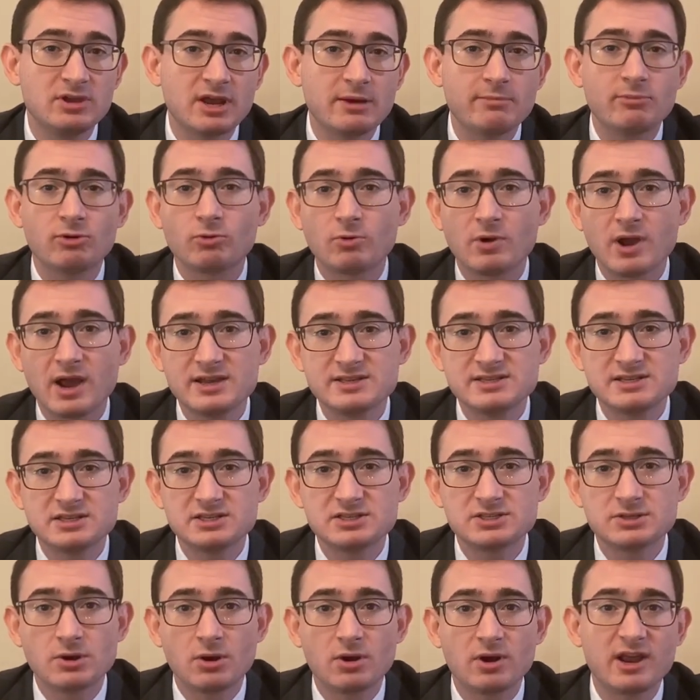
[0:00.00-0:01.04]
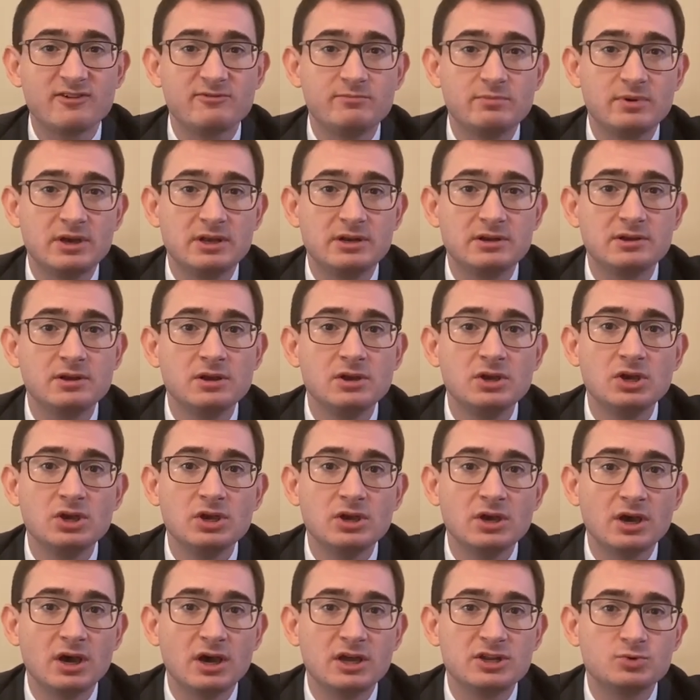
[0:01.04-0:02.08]
I'm a rising star. I've been
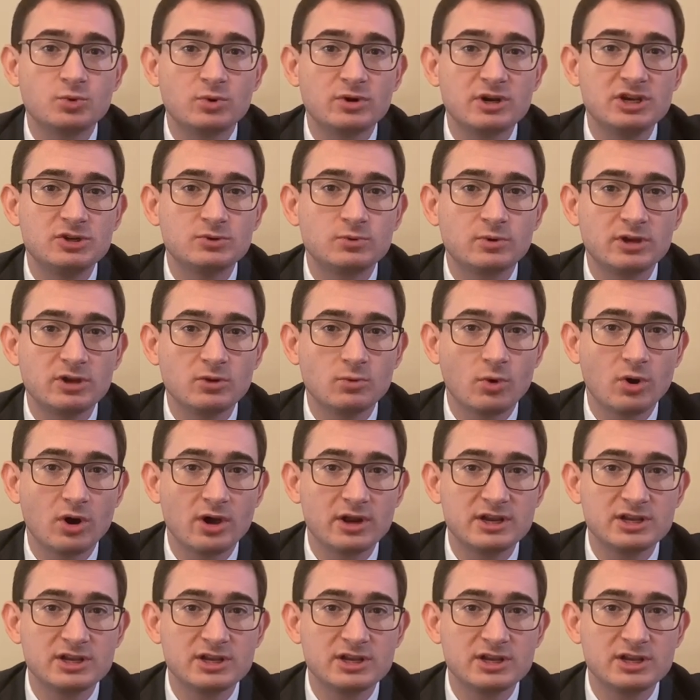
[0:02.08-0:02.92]
in 2021